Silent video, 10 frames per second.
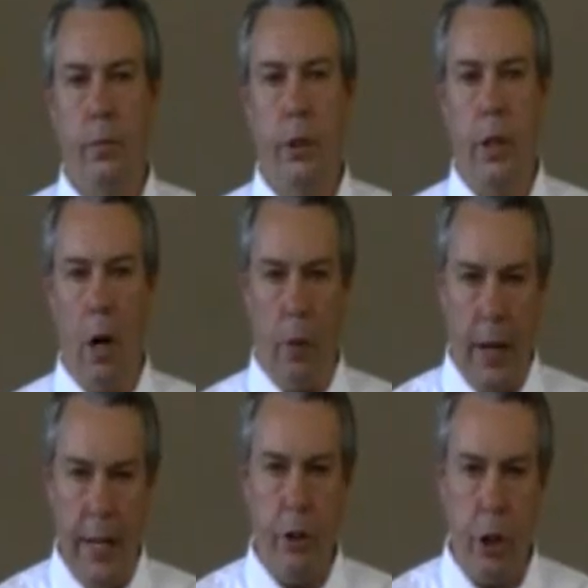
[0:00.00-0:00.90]
to know
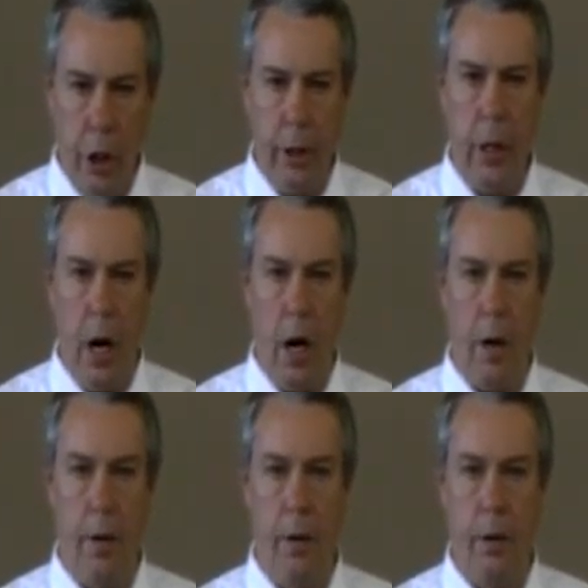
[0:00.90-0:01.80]
that He's a good
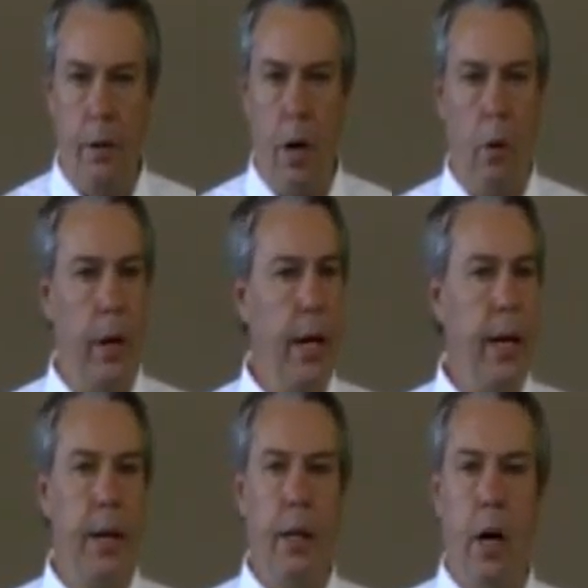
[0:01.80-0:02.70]
God. Know that He
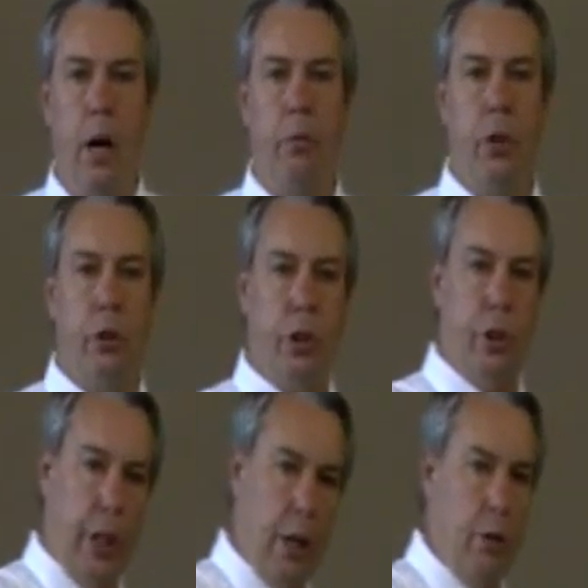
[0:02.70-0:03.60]
didn't come to
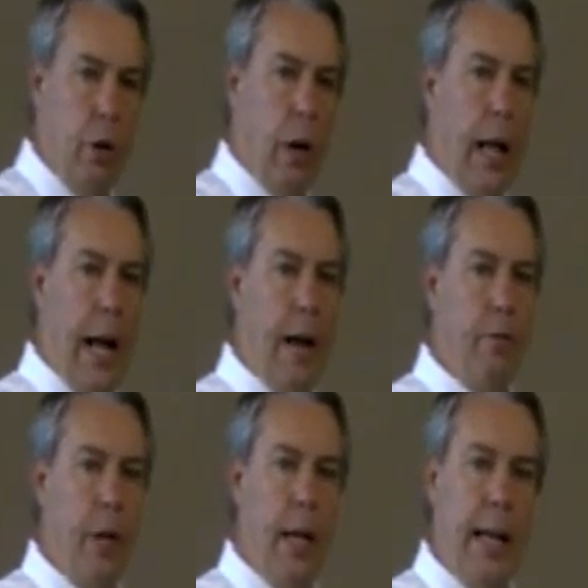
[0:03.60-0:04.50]
steal your life,